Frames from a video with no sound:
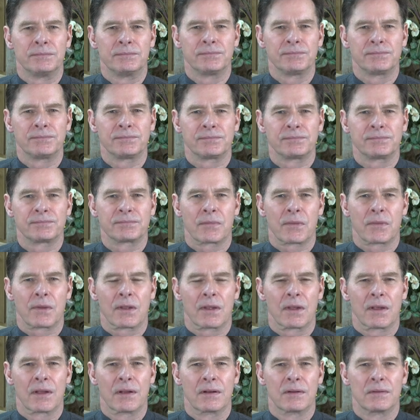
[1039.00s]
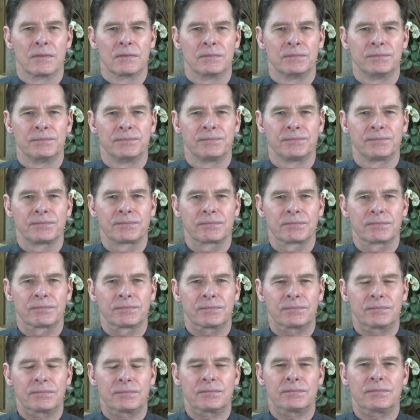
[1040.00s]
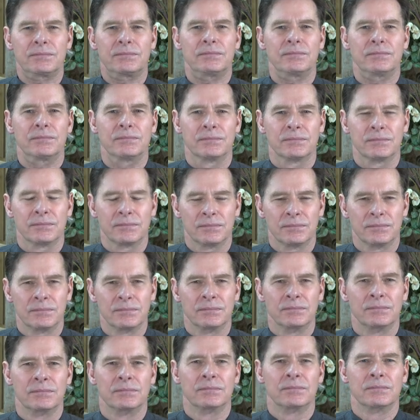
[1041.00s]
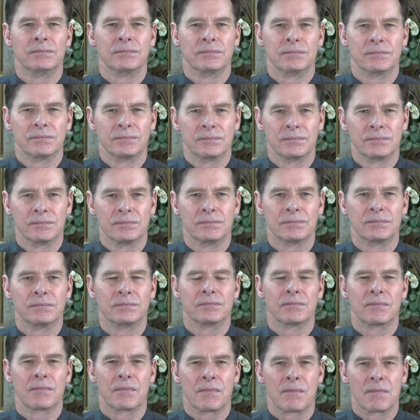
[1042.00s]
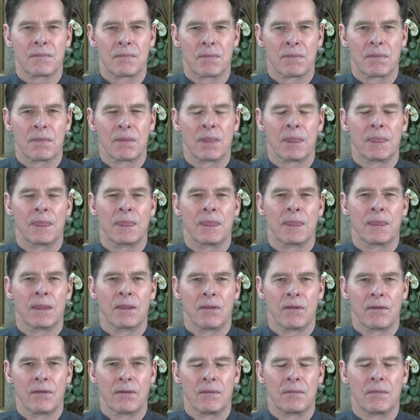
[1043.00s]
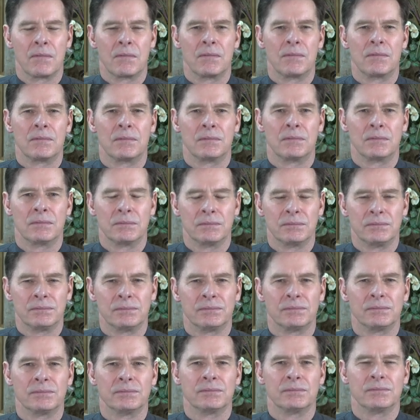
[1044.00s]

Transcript: (not speaking)